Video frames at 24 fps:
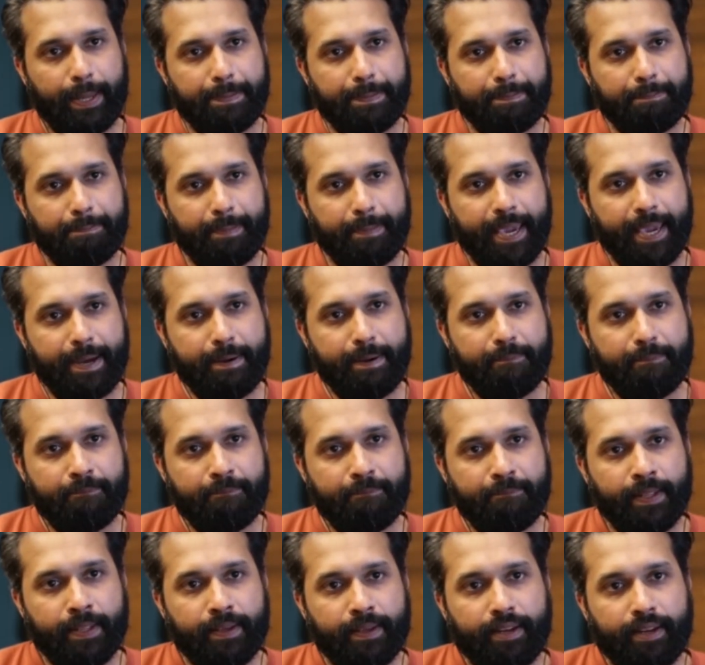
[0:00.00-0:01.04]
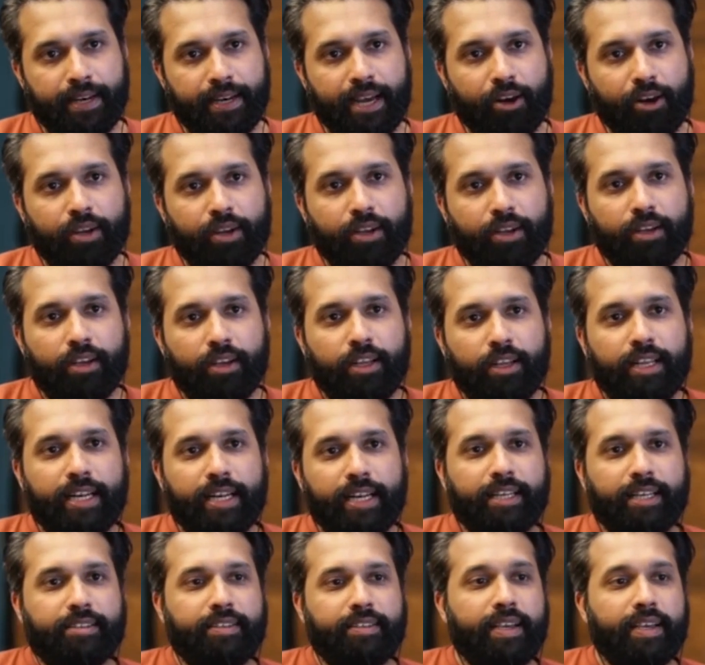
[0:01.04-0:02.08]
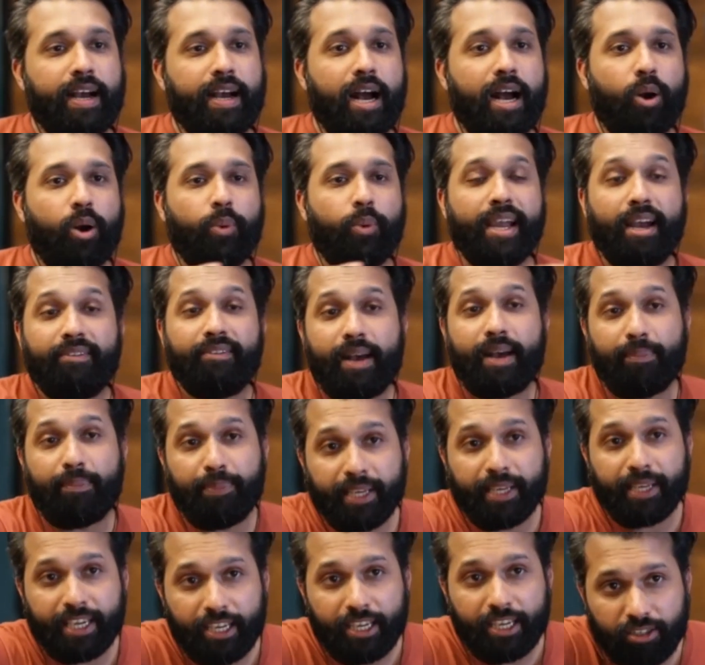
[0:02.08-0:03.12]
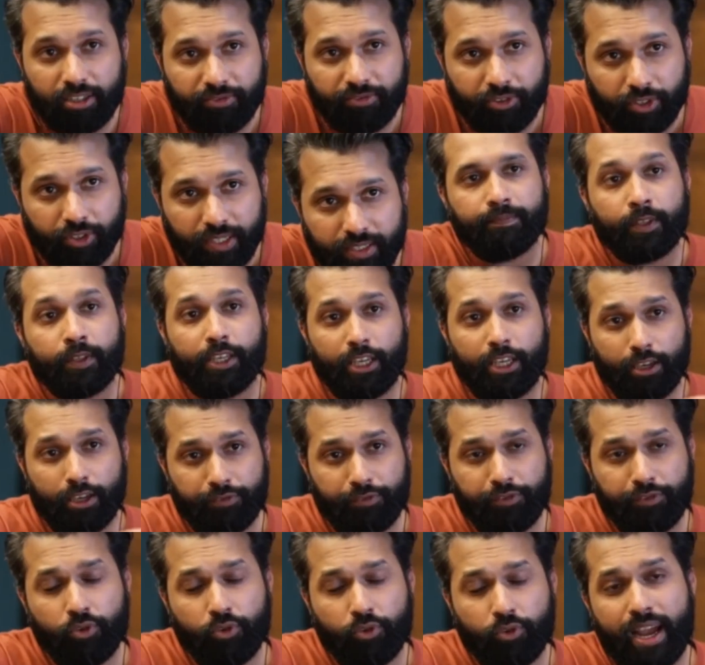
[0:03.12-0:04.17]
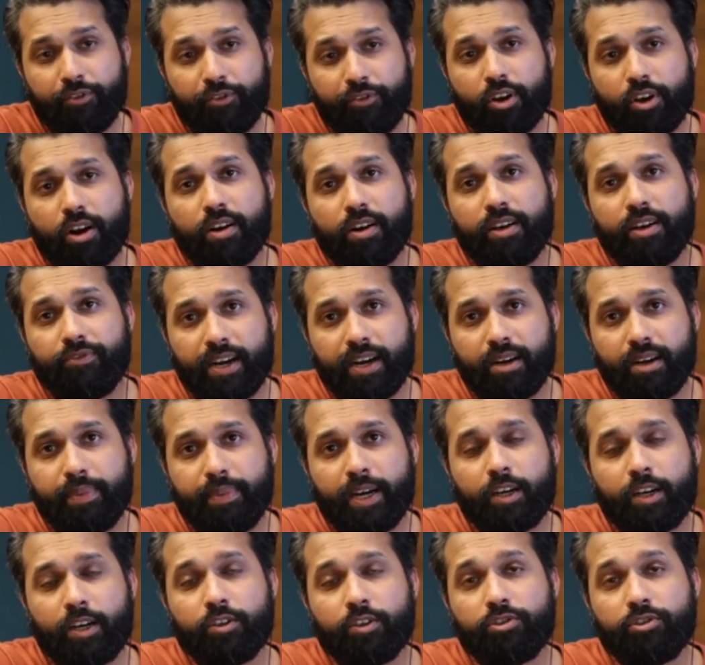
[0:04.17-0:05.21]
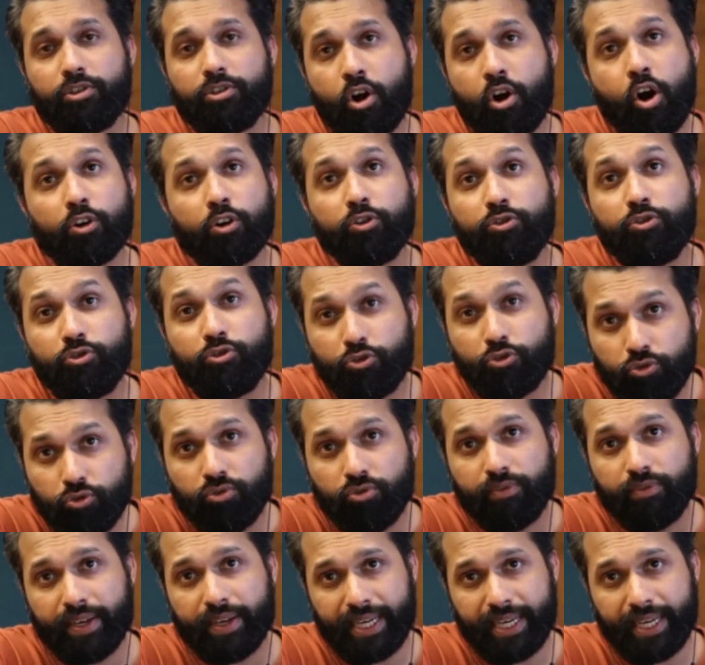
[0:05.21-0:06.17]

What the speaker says: Yeah? Now, let's see how we have application for this. If you have your fundamentals on 2 very